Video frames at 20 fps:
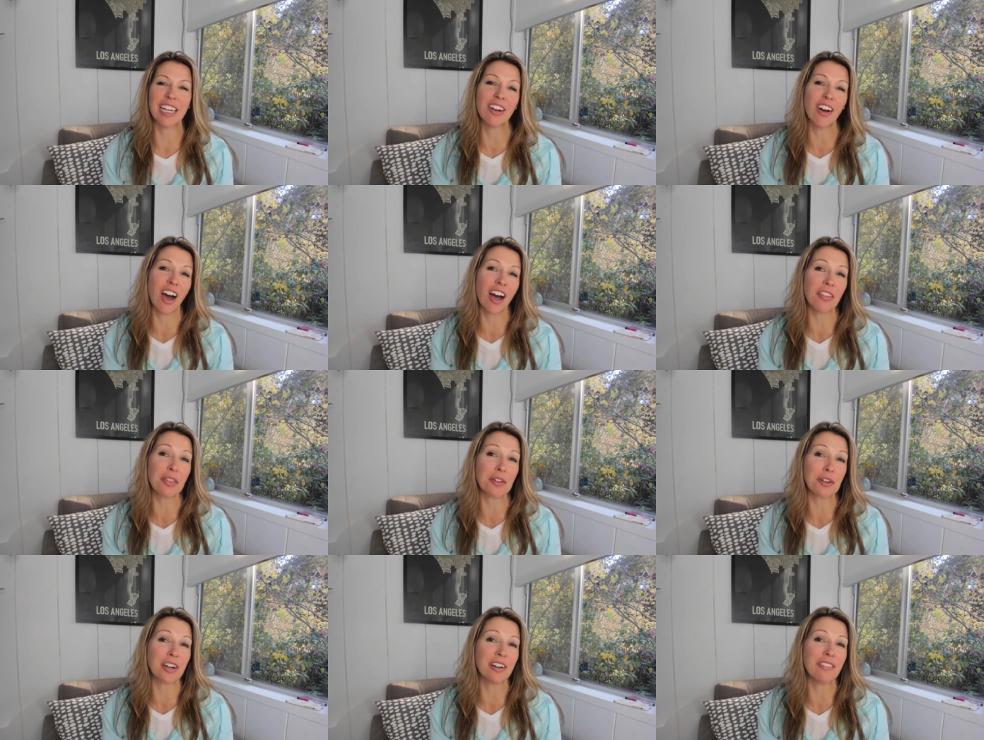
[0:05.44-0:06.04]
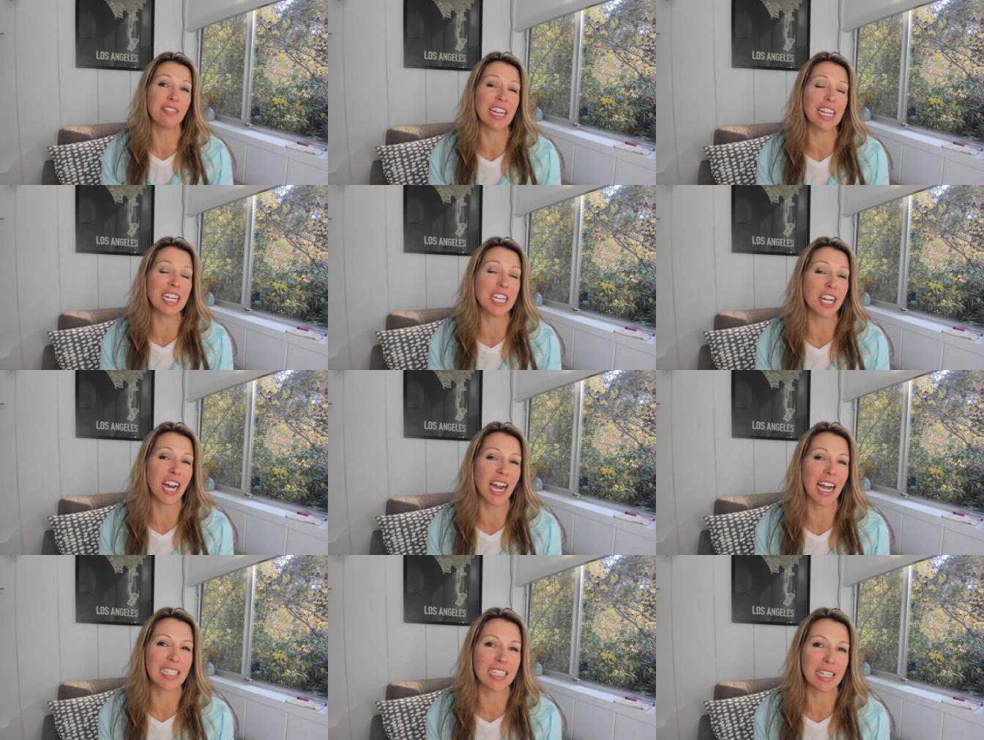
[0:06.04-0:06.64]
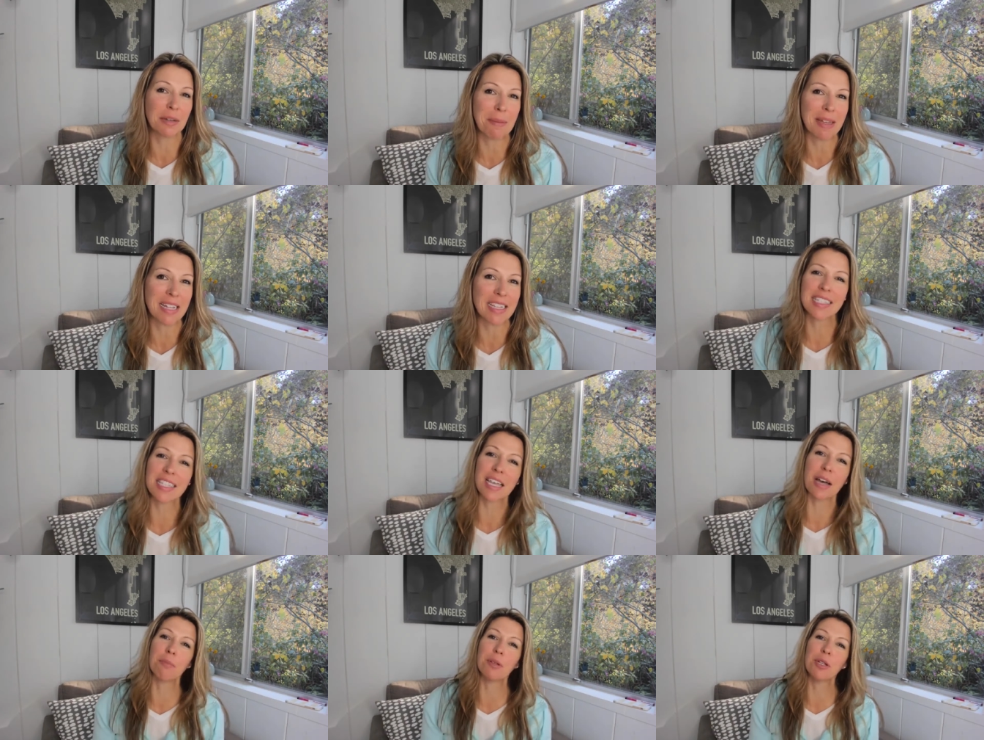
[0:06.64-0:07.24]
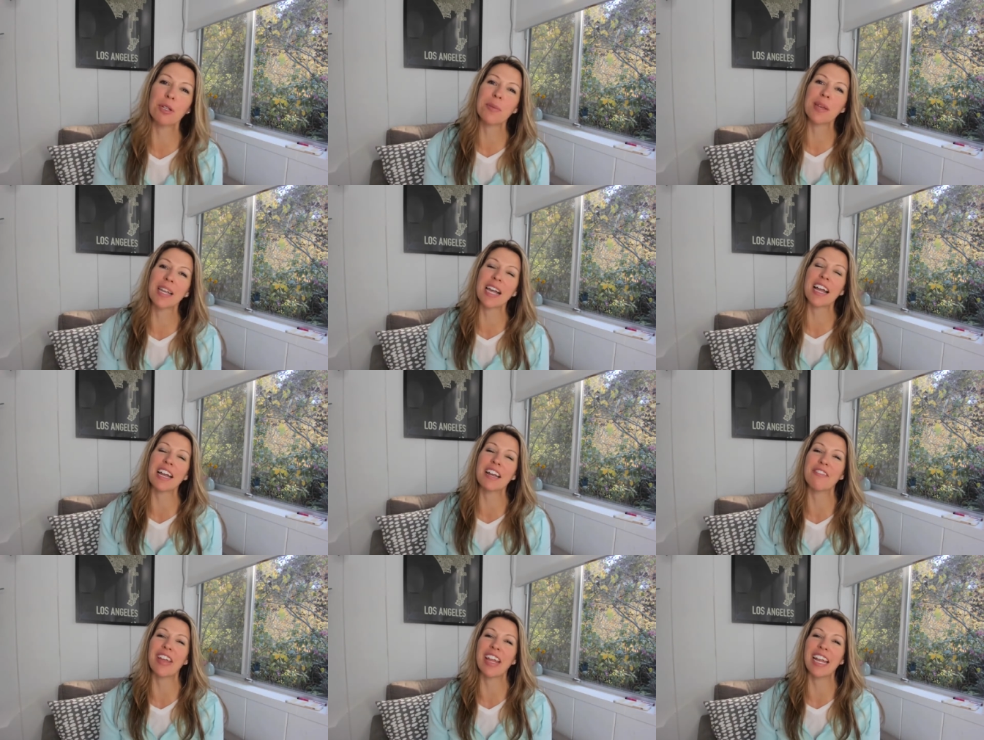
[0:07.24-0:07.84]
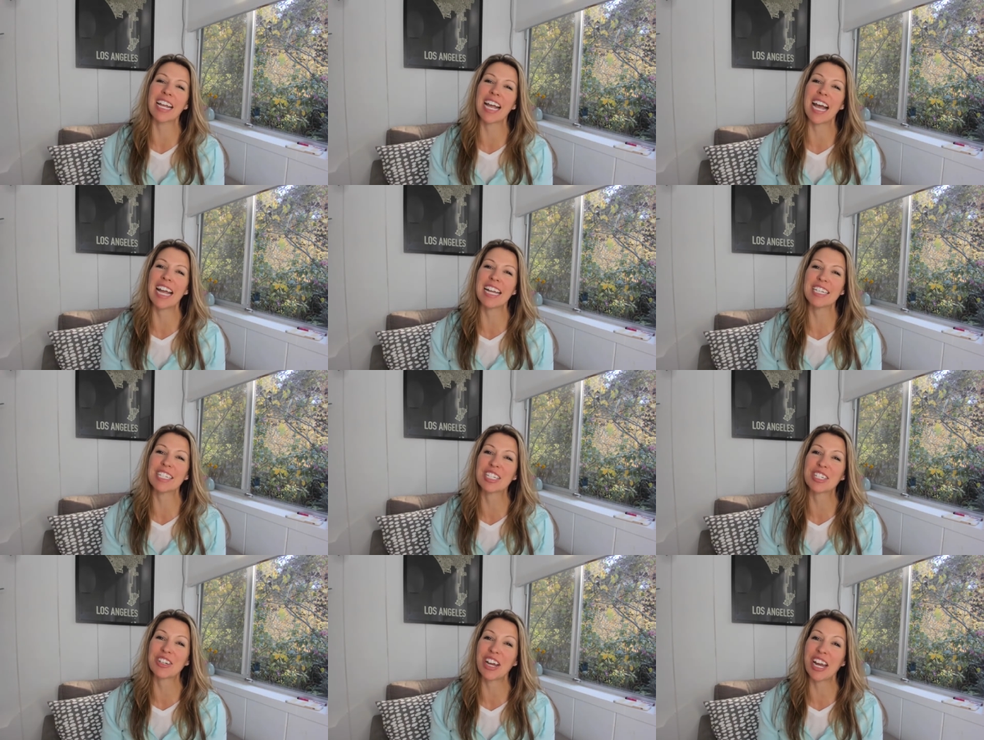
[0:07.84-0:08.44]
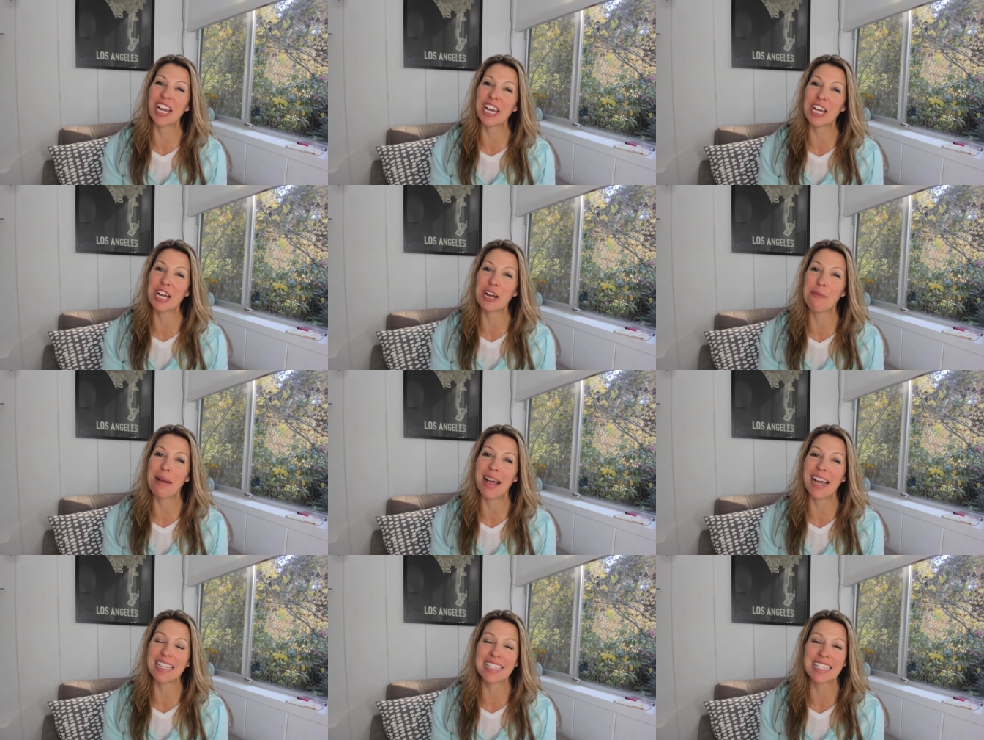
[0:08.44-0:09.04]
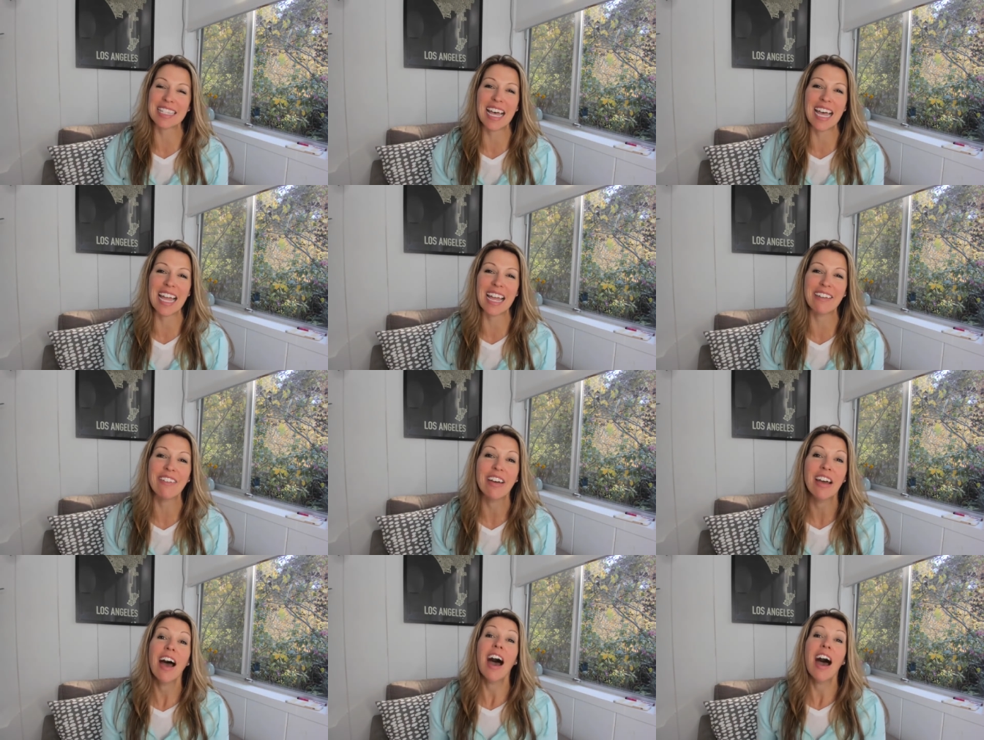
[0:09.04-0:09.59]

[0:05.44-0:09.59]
and author of In Your Elements, a blooming Ayurveda guide to creating your best life.